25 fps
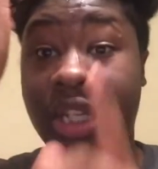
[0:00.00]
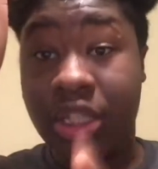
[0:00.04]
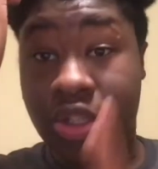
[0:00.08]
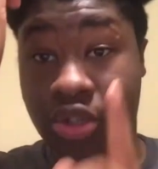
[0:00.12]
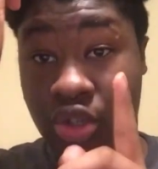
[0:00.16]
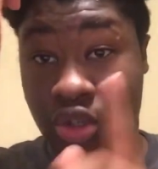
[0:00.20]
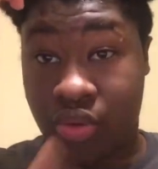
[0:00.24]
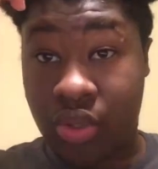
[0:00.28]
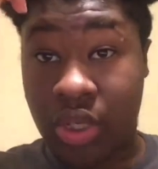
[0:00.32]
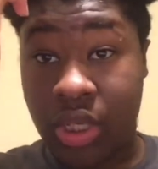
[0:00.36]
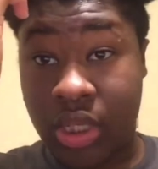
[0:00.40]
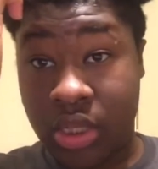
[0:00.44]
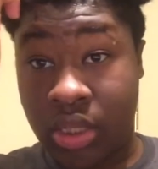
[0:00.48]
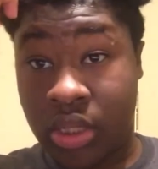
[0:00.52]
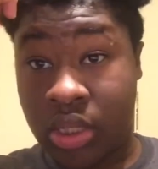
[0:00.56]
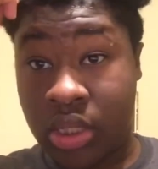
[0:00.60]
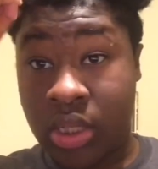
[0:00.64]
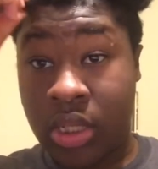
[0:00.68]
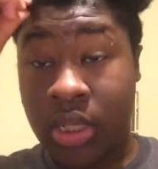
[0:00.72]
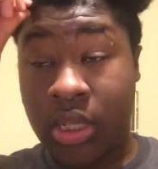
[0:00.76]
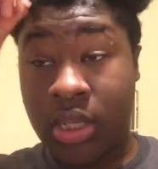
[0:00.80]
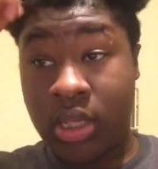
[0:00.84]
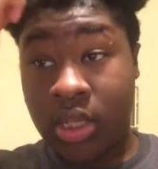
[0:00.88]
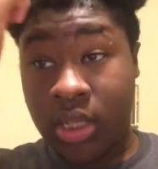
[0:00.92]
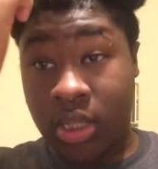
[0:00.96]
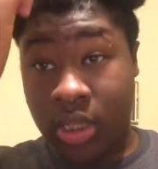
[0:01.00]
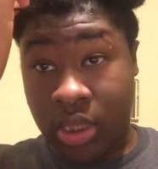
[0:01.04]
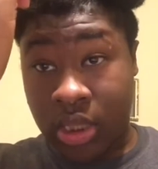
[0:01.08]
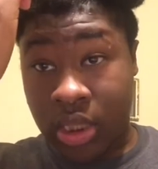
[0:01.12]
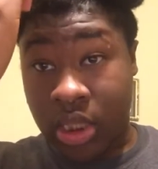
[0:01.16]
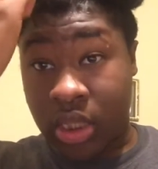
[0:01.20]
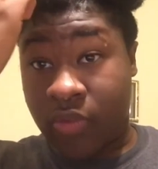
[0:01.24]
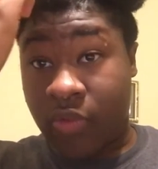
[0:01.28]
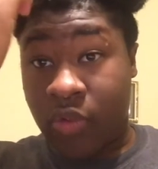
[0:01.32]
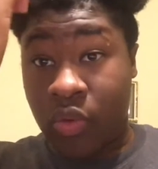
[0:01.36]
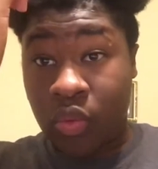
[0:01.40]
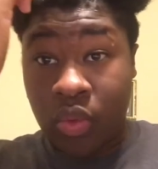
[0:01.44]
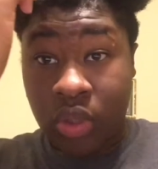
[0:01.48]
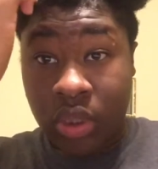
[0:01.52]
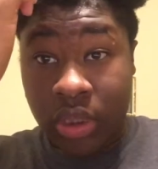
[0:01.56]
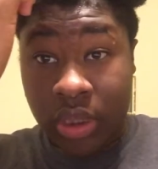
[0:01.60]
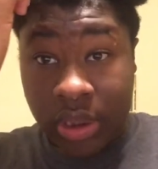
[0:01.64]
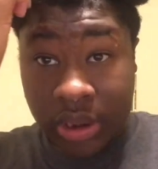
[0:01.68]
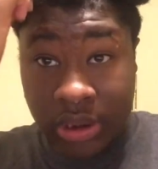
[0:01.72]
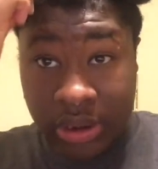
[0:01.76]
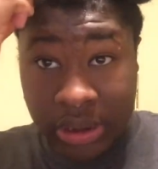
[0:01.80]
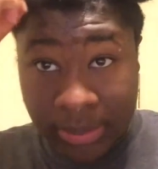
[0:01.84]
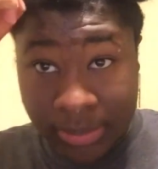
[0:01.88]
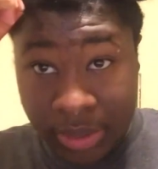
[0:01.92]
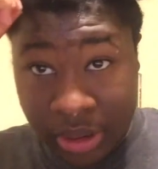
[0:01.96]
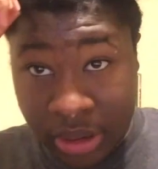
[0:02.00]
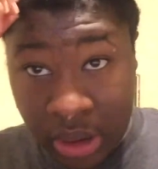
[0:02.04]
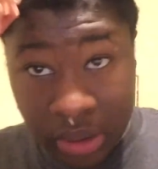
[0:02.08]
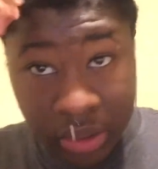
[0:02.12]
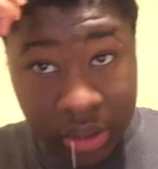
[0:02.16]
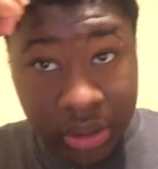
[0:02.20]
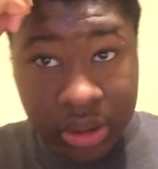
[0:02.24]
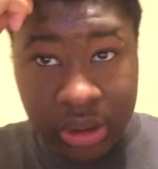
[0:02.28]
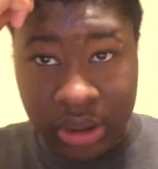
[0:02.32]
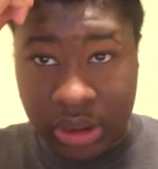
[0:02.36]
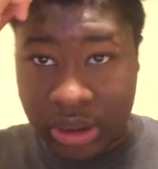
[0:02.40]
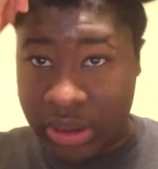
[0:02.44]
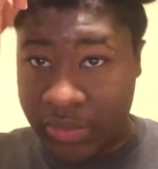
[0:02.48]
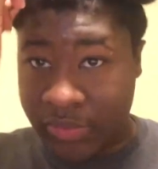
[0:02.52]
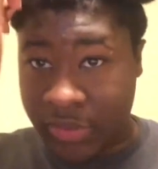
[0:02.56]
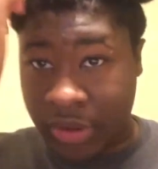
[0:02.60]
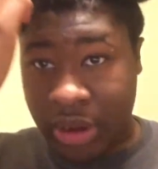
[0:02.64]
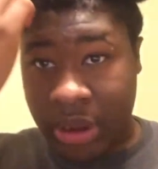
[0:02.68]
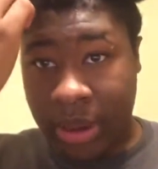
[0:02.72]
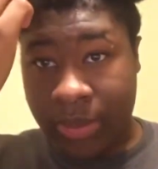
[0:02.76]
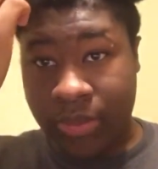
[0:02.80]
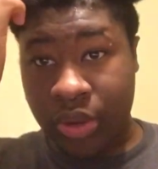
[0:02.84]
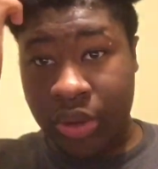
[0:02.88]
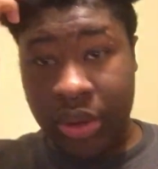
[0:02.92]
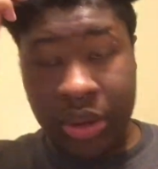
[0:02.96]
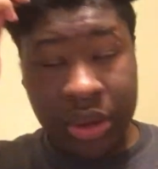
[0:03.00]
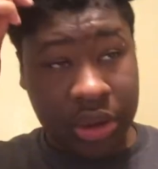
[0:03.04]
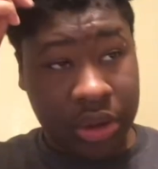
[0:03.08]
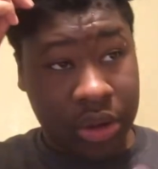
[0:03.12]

dreads. If you want this type of style, because there's different type of dreads.